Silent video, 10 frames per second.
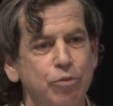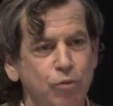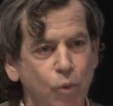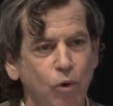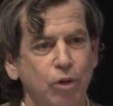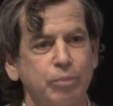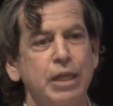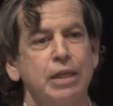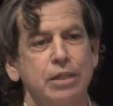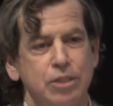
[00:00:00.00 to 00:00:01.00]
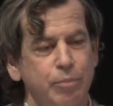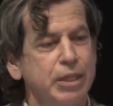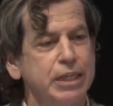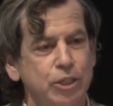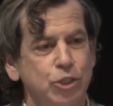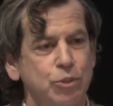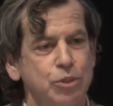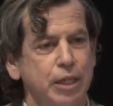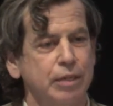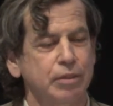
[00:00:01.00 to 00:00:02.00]
inform some of the
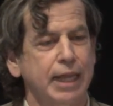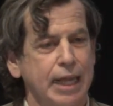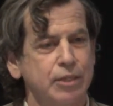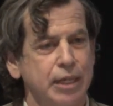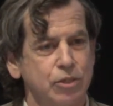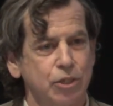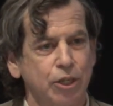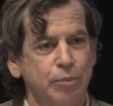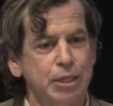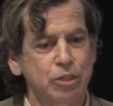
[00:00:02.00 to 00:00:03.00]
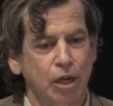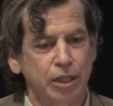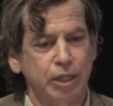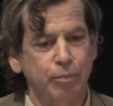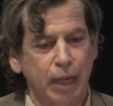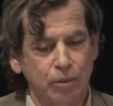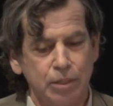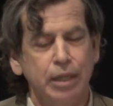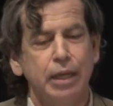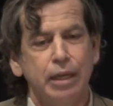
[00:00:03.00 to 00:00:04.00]
issues that candidates are going to be talking
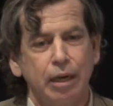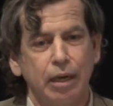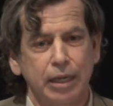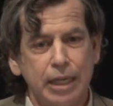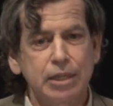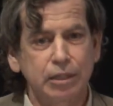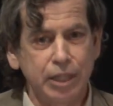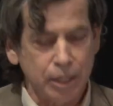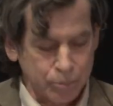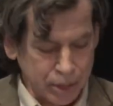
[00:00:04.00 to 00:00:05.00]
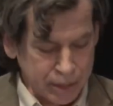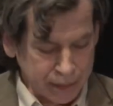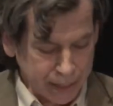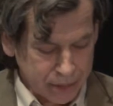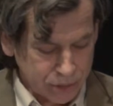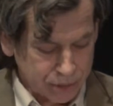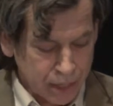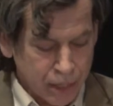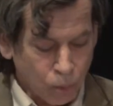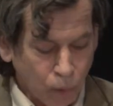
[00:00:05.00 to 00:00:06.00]
about uh, in the lead up to the election.
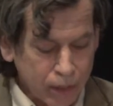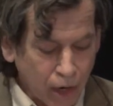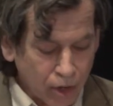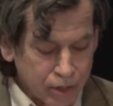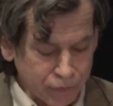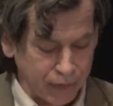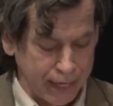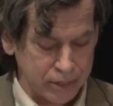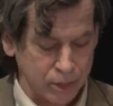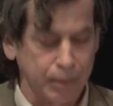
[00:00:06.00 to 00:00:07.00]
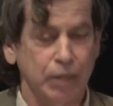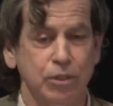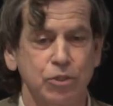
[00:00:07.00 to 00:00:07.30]
What are the facts about